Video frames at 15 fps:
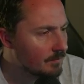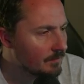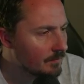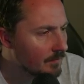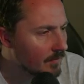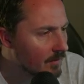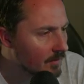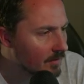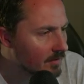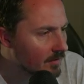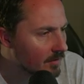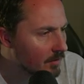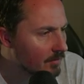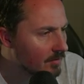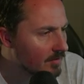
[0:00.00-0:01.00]
The
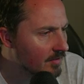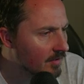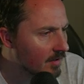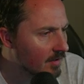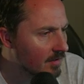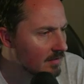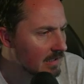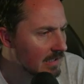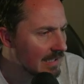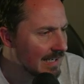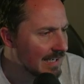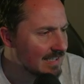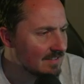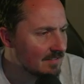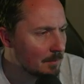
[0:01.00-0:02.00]
South Star.
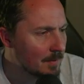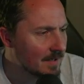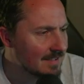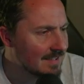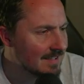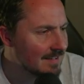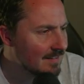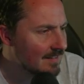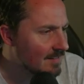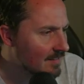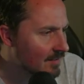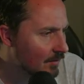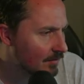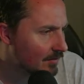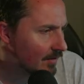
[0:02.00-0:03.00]
Never picked any of these
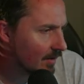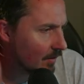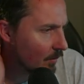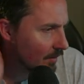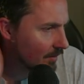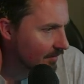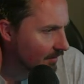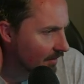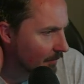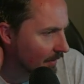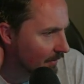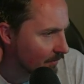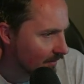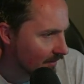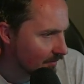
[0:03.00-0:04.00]
South Star ones up. I know
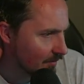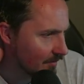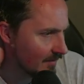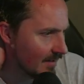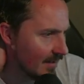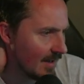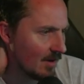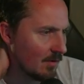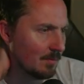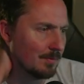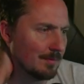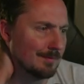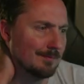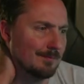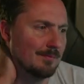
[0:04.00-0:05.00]
this was to help
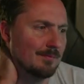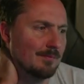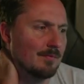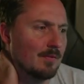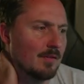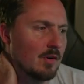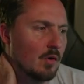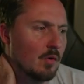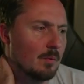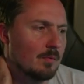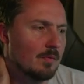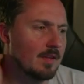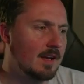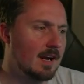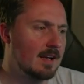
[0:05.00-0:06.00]

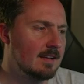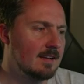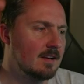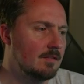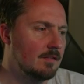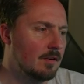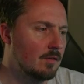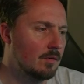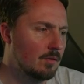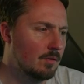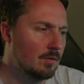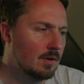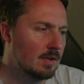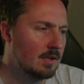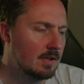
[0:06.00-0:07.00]
the idea of the new
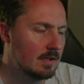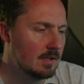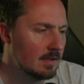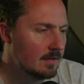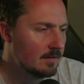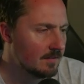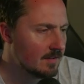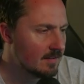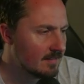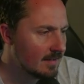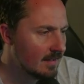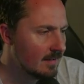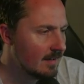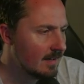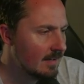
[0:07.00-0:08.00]

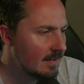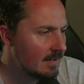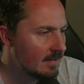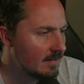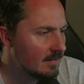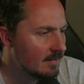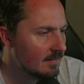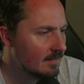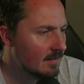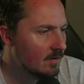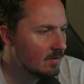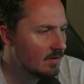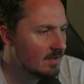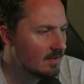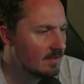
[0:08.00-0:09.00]
distillery, the Del
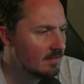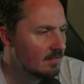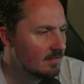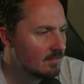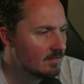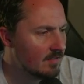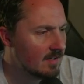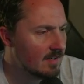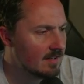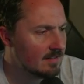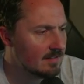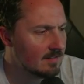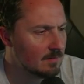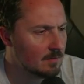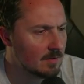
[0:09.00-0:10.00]

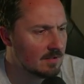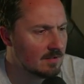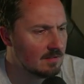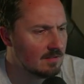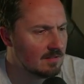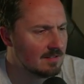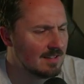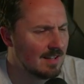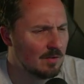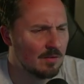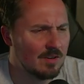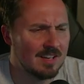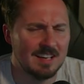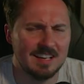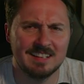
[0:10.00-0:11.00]
Riata one, or Del
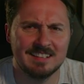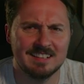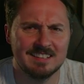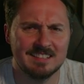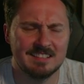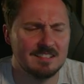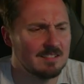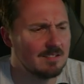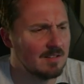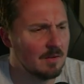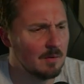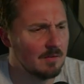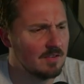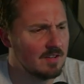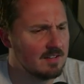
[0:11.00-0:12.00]
Riata, or
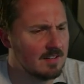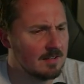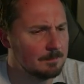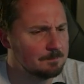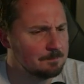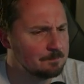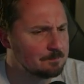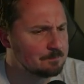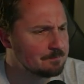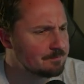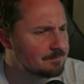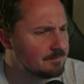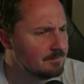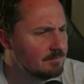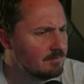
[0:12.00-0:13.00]
however you say it.
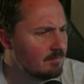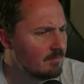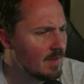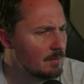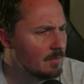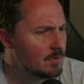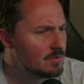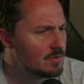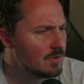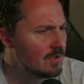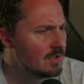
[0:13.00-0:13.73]
Not sure.